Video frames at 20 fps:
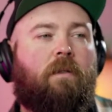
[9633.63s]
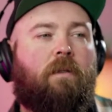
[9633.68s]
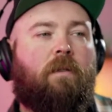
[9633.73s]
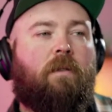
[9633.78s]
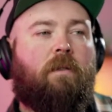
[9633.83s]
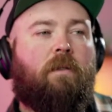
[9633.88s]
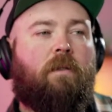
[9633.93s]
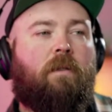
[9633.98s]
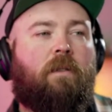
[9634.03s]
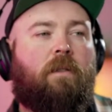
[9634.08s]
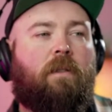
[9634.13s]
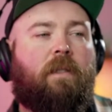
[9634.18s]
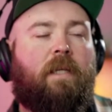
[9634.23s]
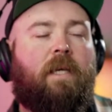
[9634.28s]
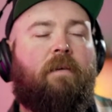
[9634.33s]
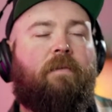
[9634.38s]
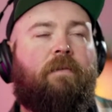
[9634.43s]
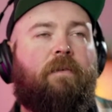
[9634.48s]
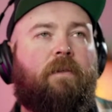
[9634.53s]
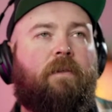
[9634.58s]

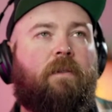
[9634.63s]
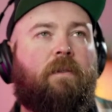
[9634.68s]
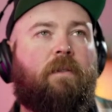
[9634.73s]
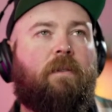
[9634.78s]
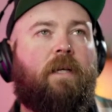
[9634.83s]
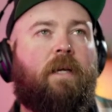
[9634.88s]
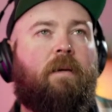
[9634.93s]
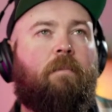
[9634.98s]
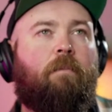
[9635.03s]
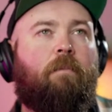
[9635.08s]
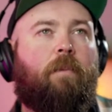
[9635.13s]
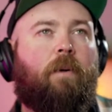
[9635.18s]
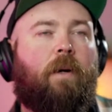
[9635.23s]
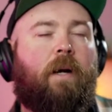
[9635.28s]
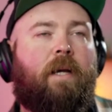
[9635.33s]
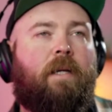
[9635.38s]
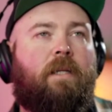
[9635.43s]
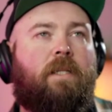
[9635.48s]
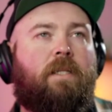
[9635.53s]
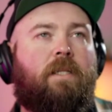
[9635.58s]
gleeful
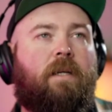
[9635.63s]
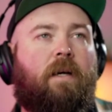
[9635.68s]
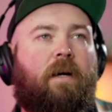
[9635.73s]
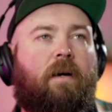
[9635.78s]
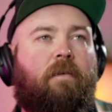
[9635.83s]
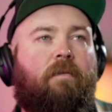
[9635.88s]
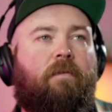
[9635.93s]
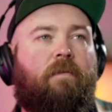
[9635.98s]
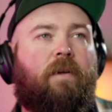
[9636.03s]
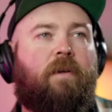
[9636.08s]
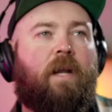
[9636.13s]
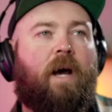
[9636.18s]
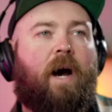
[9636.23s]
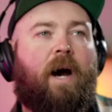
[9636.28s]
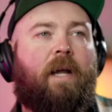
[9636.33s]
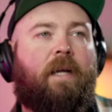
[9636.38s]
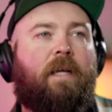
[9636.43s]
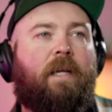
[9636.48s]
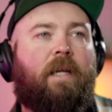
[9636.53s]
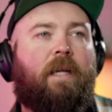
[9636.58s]
embrace of
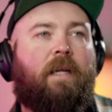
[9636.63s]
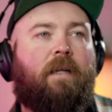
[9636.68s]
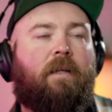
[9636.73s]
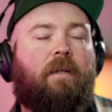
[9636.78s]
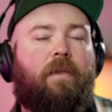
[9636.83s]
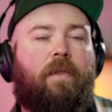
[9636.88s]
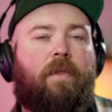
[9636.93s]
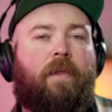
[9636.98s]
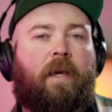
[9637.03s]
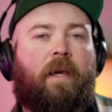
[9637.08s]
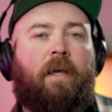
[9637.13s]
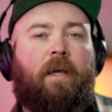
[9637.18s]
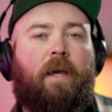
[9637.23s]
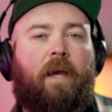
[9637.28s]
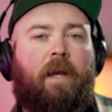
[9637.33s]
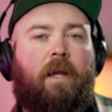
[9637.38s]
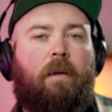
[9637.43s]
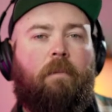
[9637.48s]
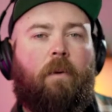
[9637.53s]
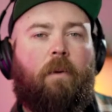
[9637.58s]
not needing to think
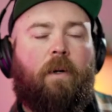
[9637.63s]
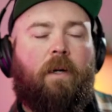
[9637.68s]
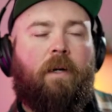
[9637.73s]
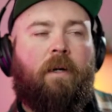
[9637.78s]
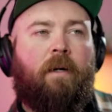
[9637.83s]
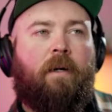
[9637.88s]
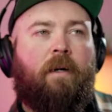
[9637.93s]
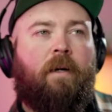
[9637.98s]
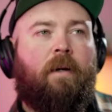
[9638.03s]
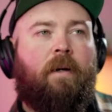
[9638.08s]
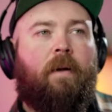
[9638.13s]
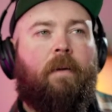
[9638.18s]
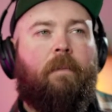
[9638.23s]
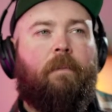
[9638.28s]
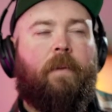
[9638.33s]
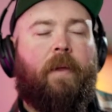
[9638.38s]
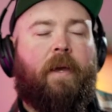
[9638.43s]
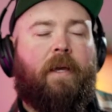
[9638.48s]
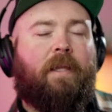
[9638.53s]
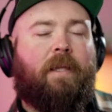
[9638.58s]
anymore.
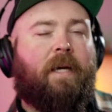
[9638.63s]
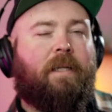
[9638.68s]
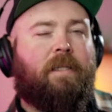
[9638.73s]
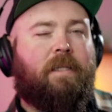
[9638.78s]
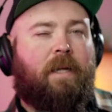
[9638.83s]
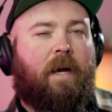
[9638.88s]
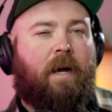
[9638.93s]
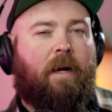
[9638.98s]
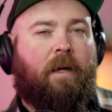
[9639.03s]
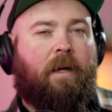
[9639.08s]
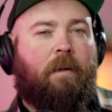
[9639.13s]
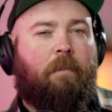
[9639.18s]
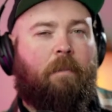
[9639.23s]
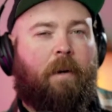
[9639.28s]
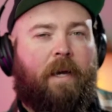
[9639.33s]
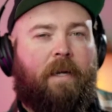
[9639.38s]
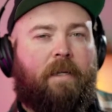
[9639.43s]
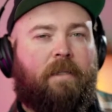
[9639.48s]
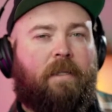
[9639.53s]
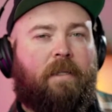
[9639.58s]
Like that's not going to
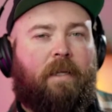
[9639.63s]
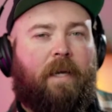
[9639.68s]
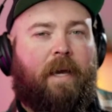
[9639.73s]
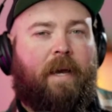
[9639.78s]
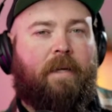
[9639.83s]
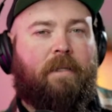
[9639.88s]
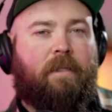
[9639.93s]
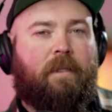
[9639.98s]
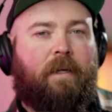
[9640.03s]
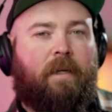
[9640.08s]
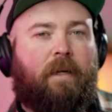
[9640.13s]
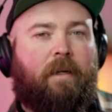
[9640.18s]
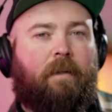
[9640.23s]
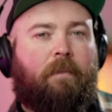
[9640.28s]
bite us in the ass later.